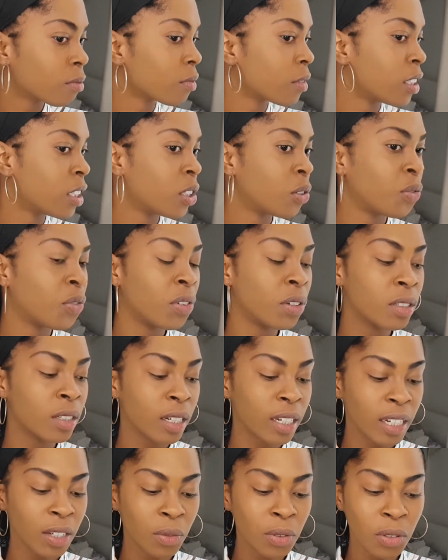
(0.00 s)
It just feels
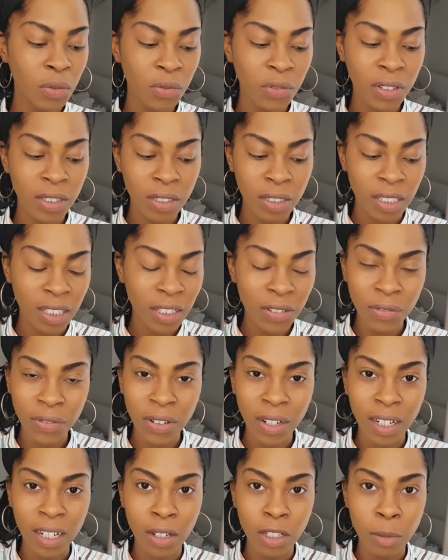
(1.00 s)
like didn't feel
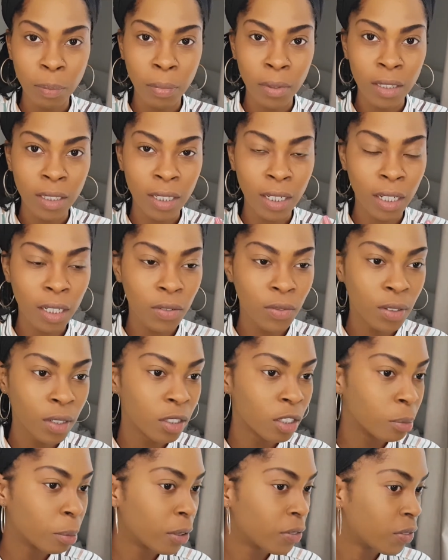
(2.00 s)
like I was blending anything
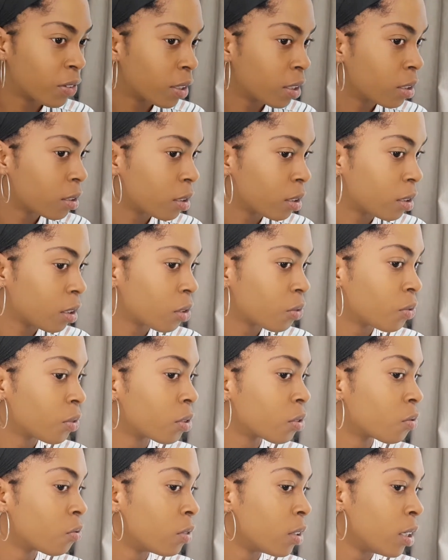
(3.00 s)
into my face. It just
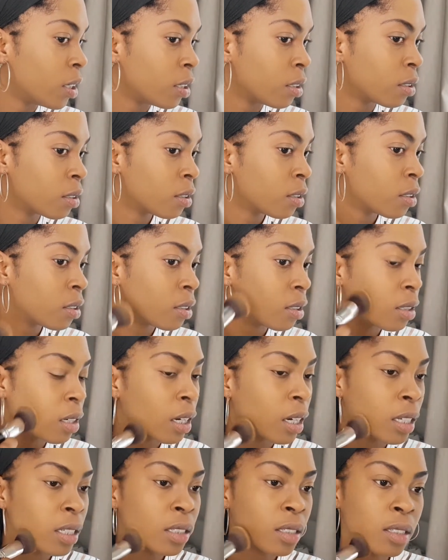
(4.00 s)
feels really
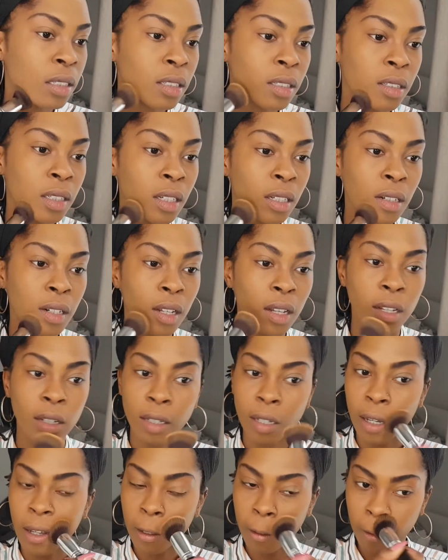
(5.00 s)
nice skin-like,
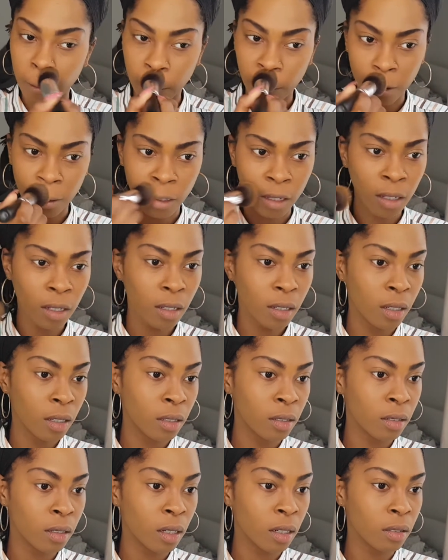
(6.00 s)
and yeah,
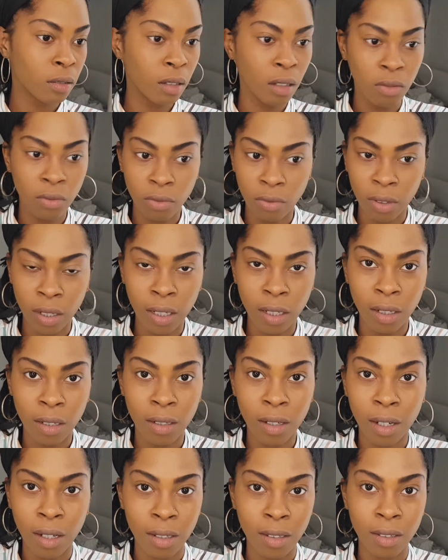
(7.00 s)
I really
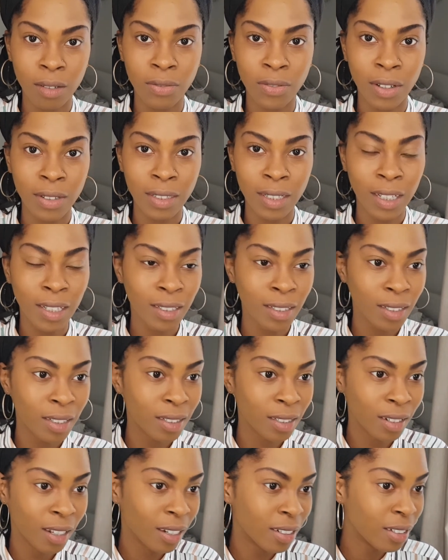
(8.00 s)
like the foundation. There's
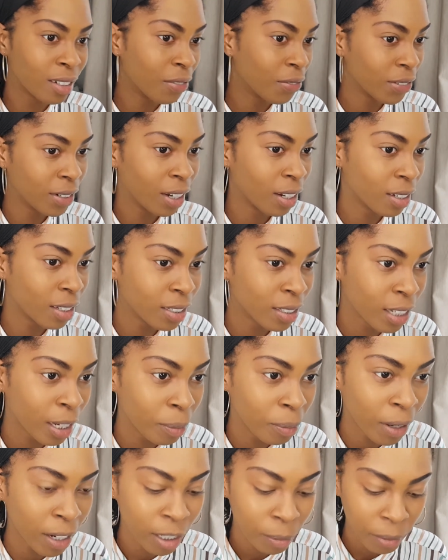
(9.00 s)
like nothing I can say
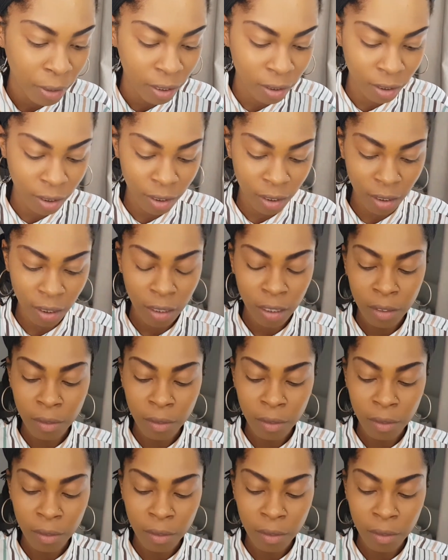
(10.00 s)
bad about it.